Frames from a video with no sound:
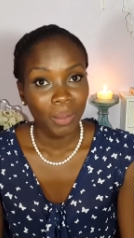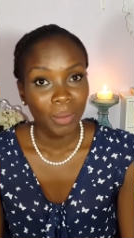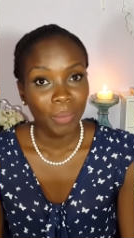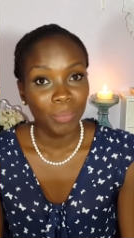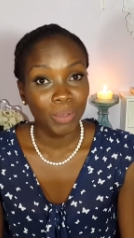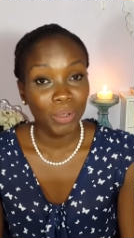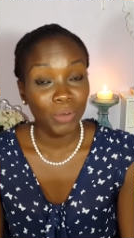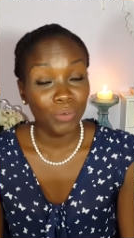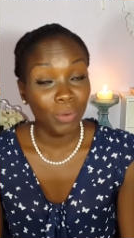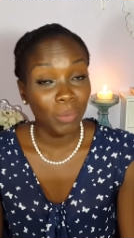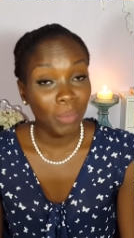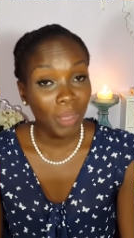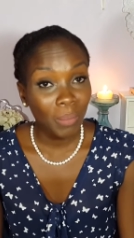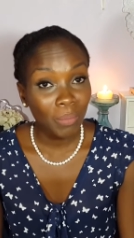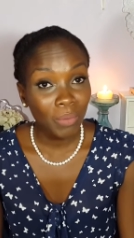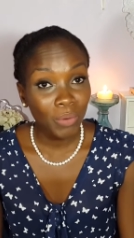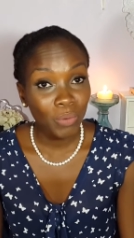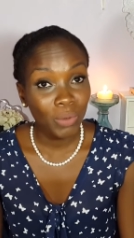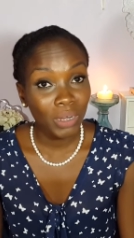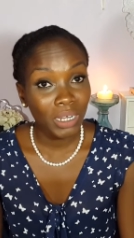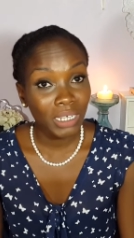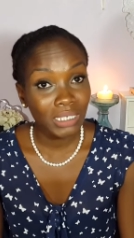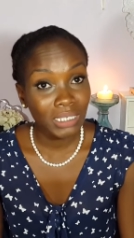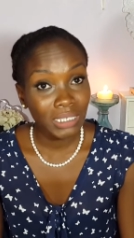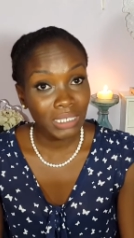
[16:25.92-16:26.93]
But remember
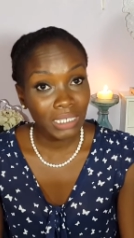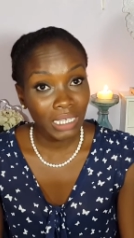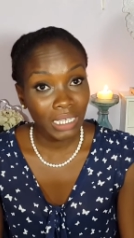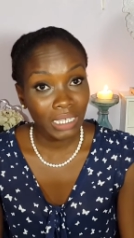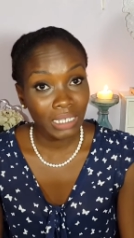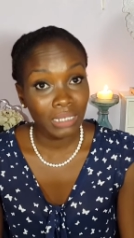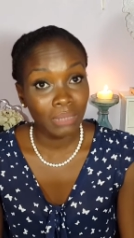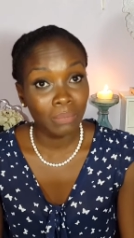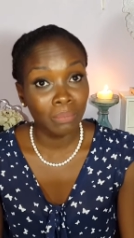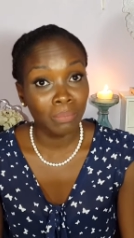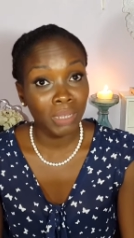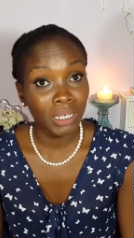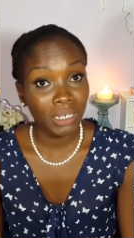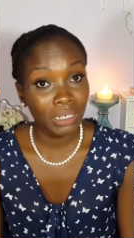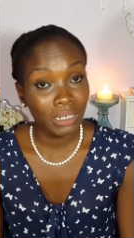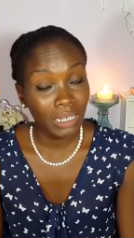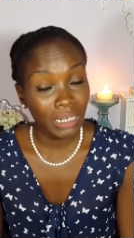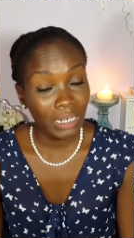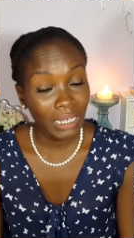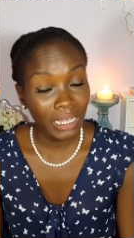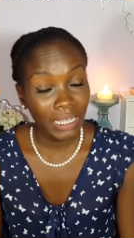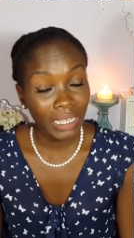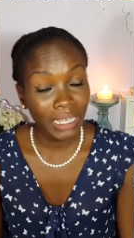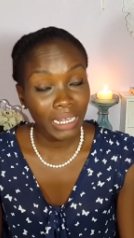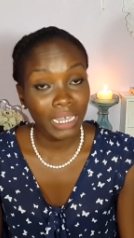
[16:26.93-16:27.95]
what I said, Monday
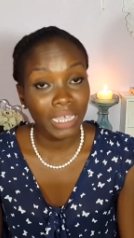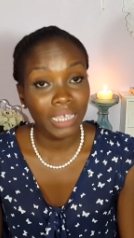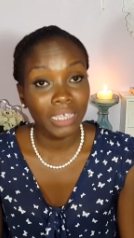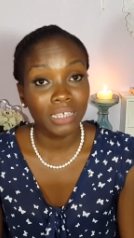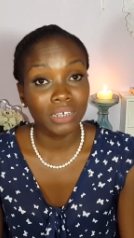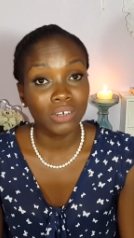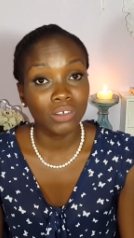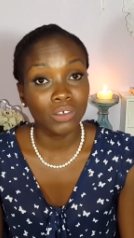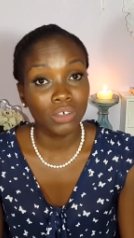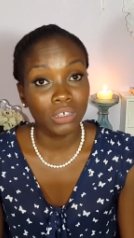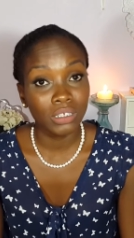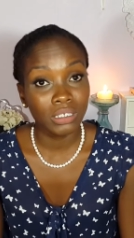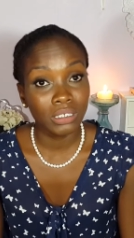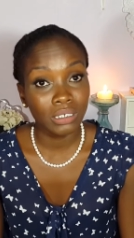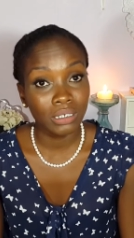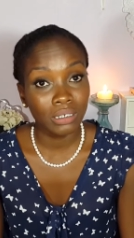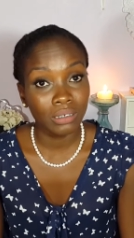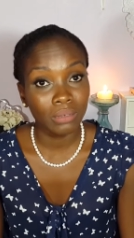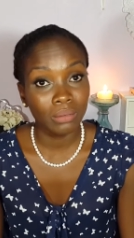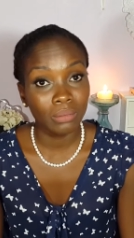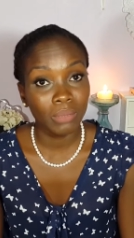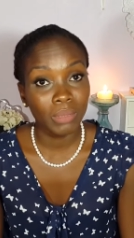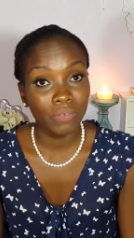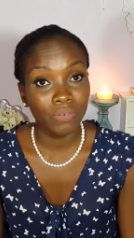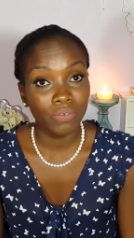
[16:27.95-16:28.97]
night I had gone
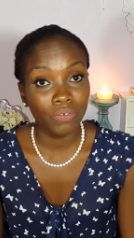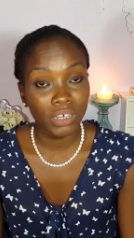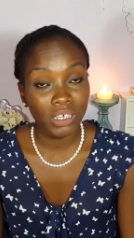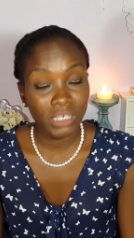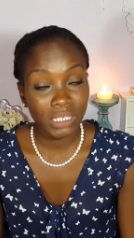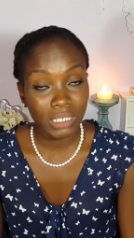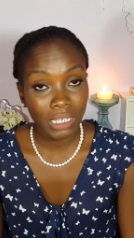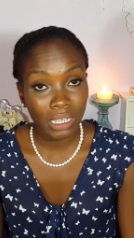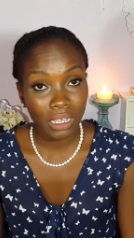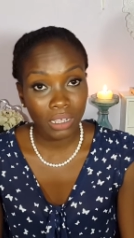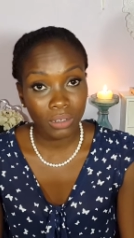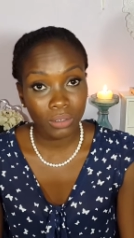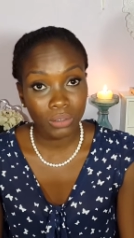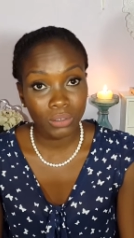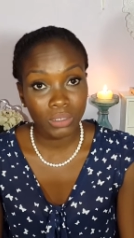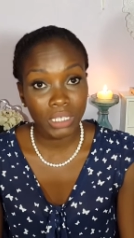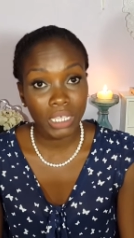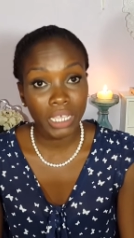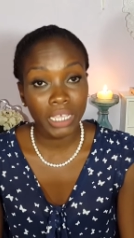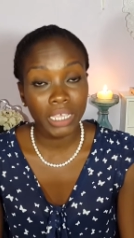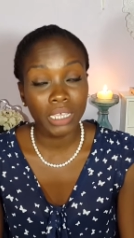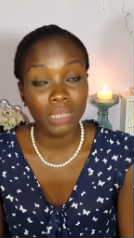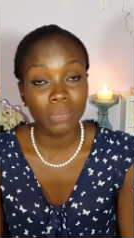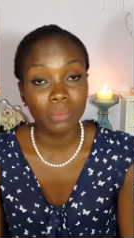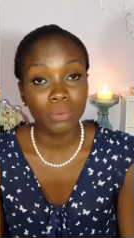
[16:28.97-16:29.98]
to my friend's house,
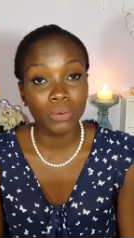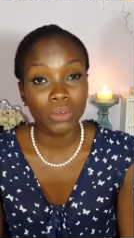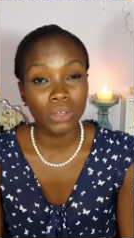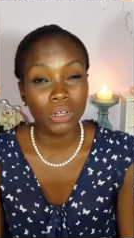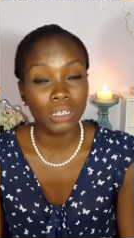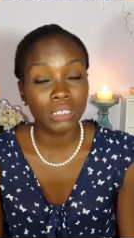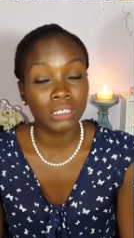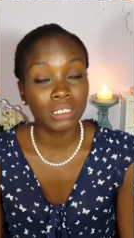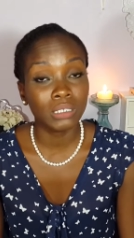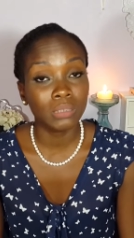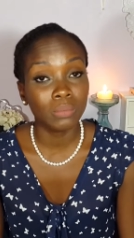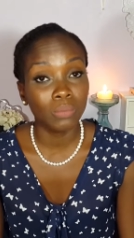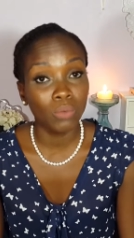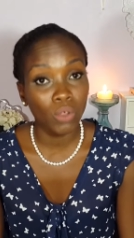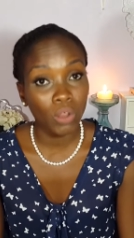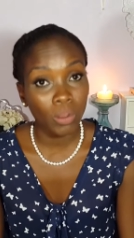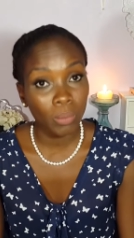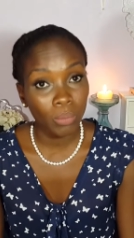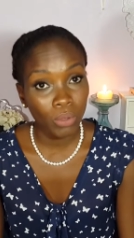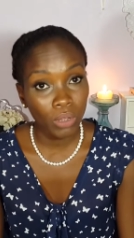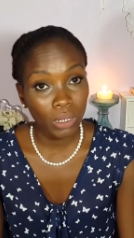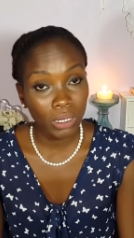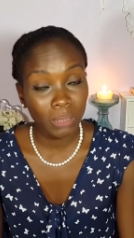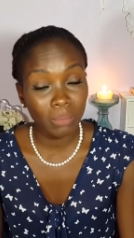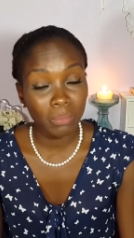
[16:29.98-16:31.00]
I had bought a small
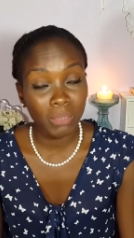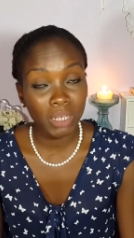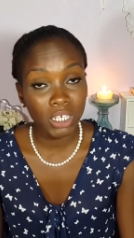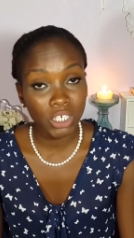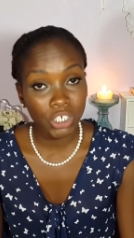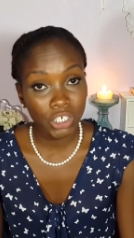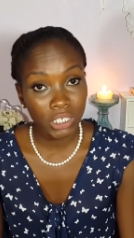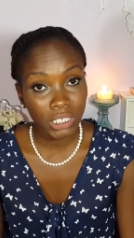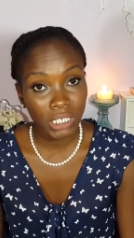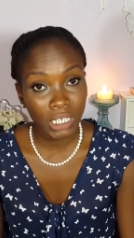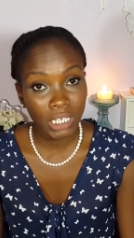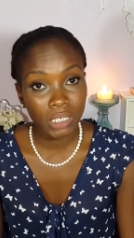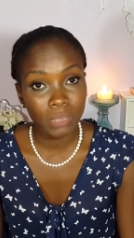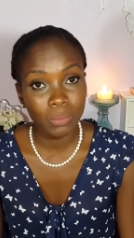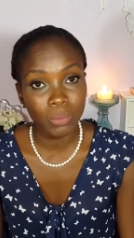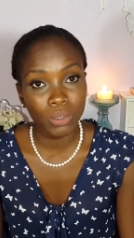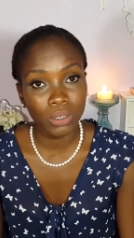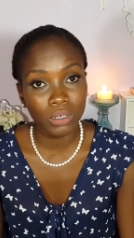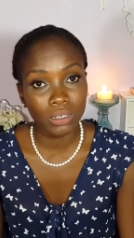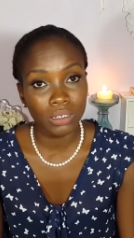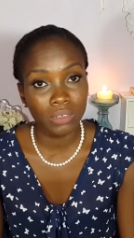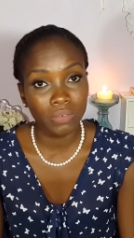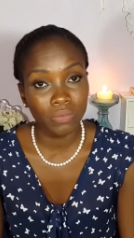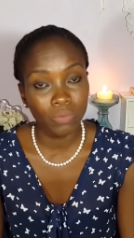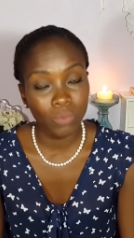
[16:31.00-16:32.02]
bottle, a miniature sized
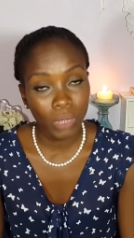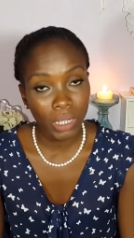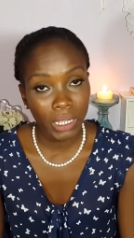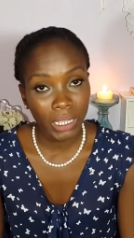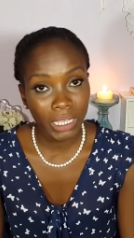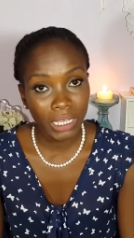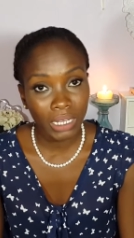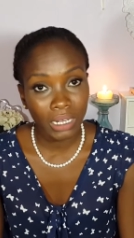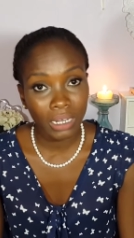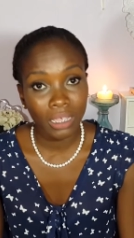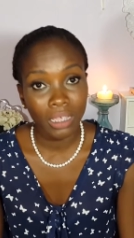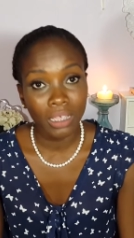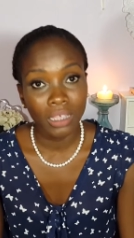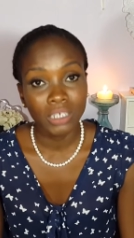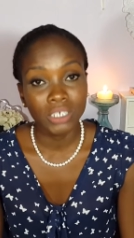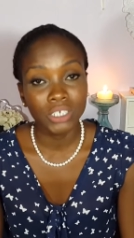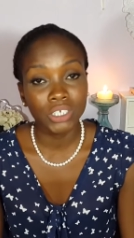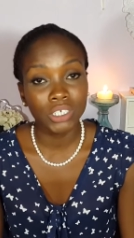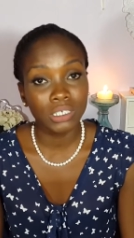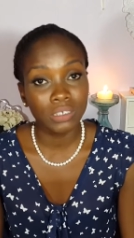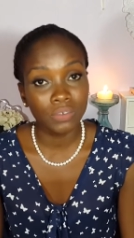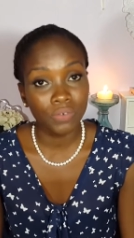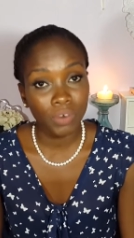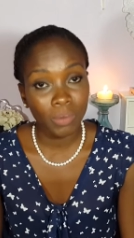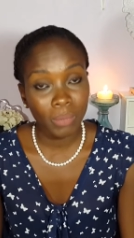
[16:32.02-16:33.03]
bottle of wine,
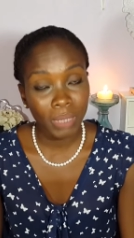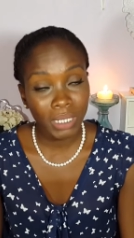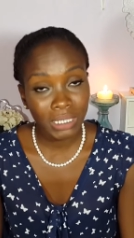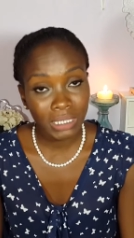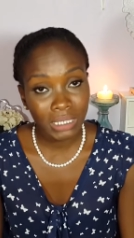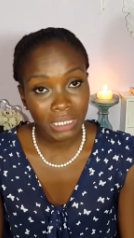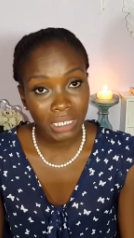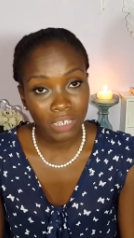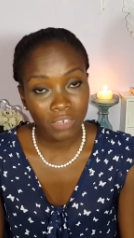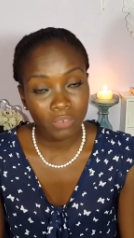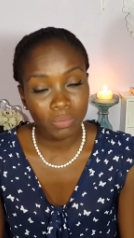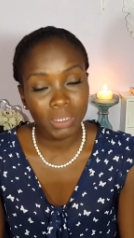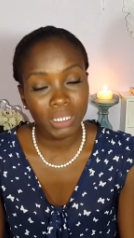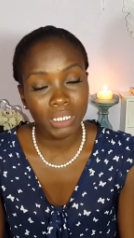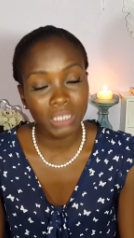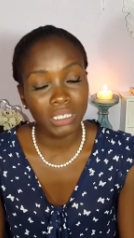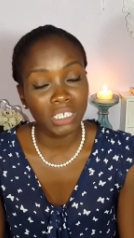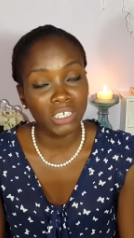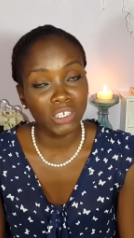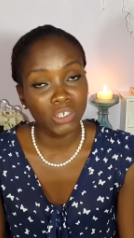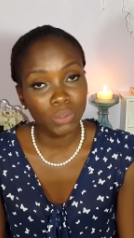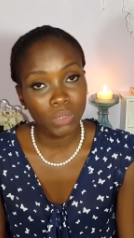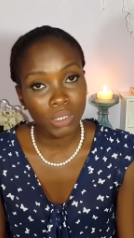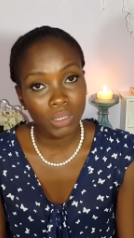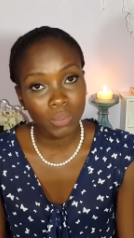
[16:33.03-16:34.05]
just for myself, because
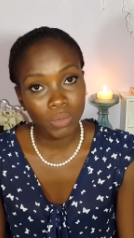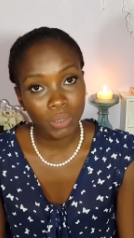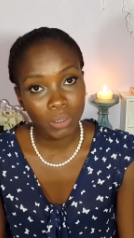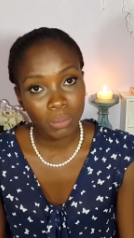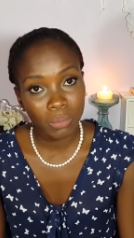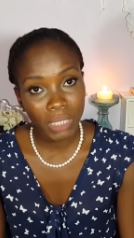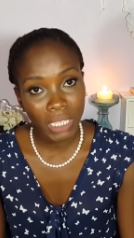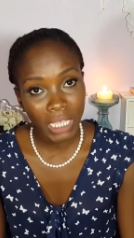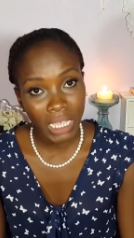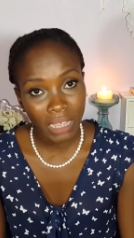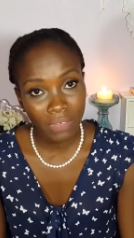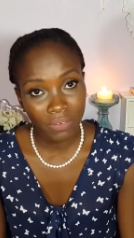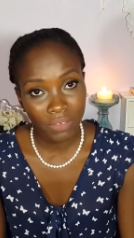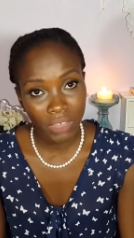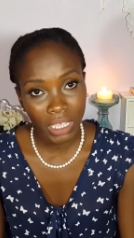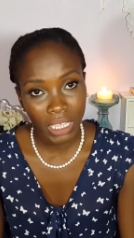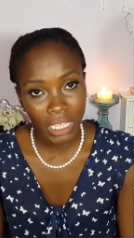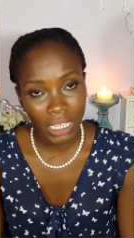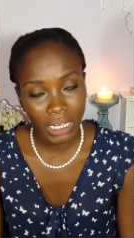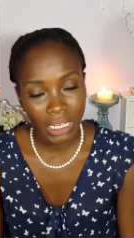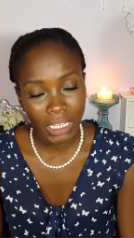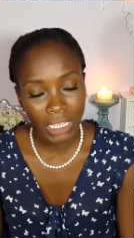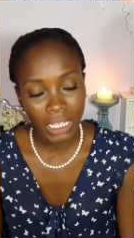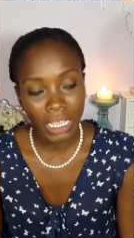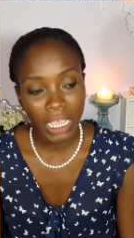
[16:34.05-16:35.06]
I knew he wouldn't be having
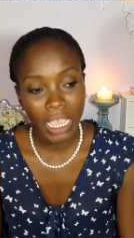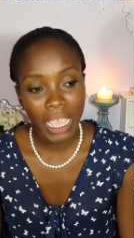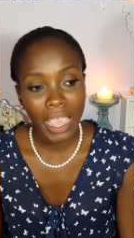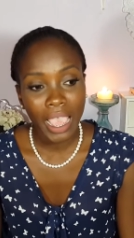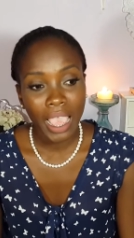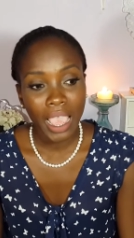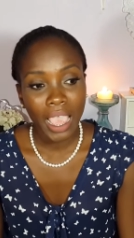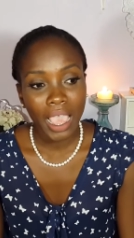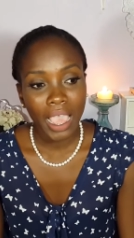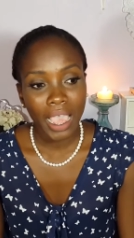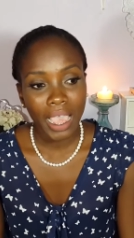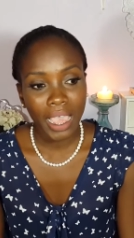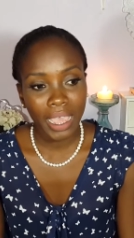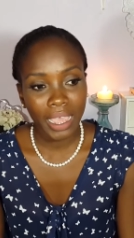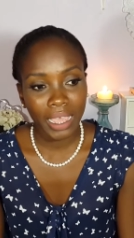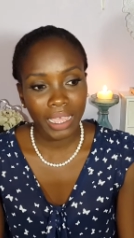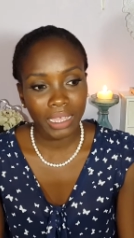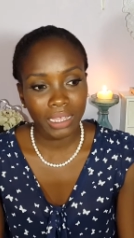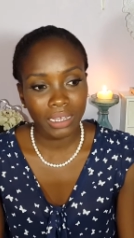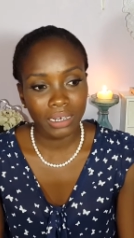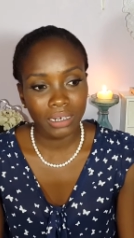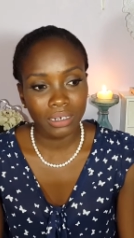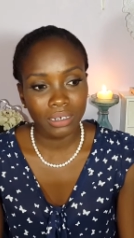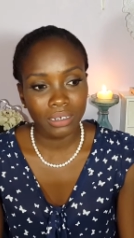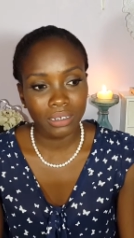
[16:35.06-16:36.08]
any,
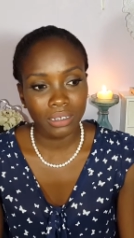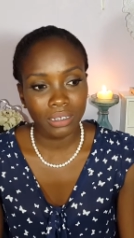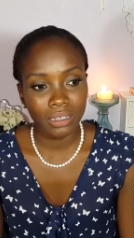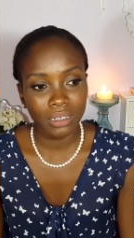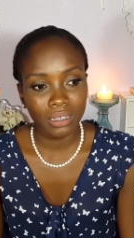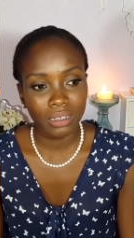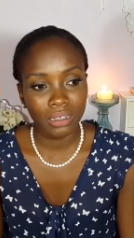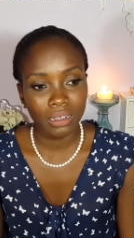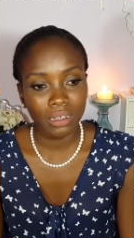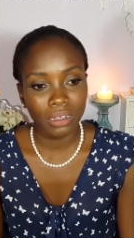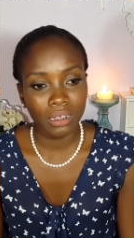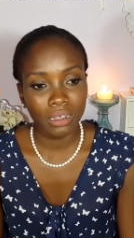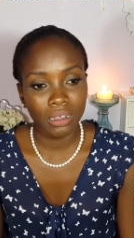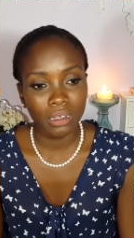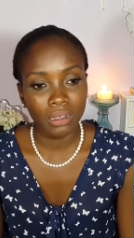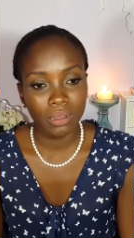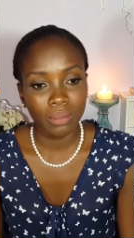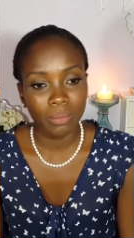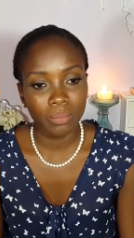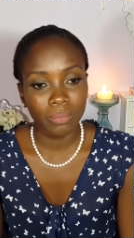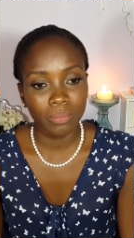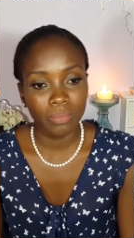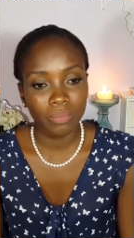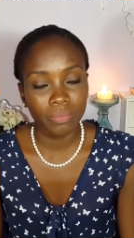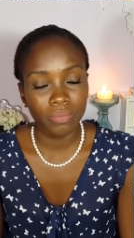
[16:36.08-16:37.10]
and
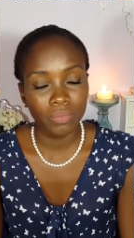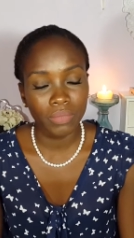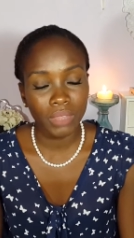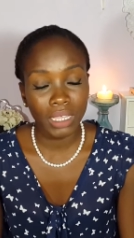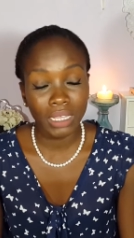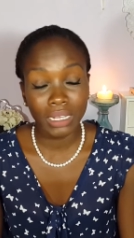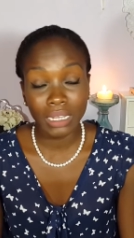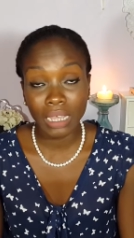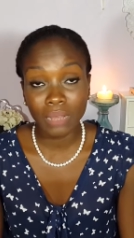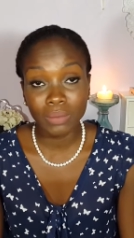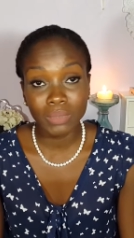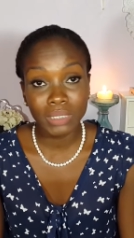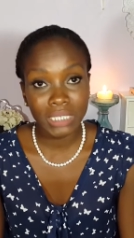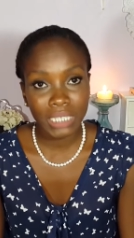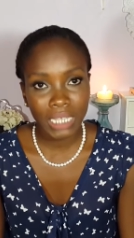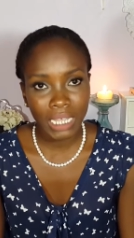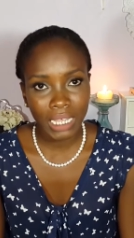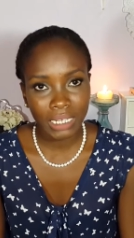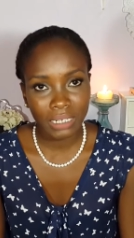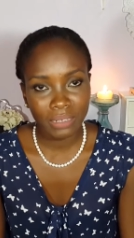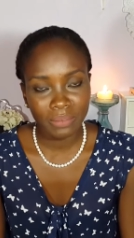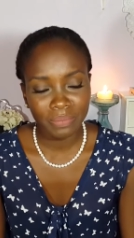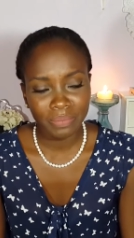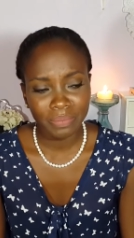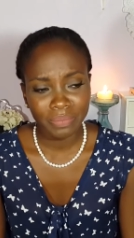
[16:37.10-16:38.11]
that was that.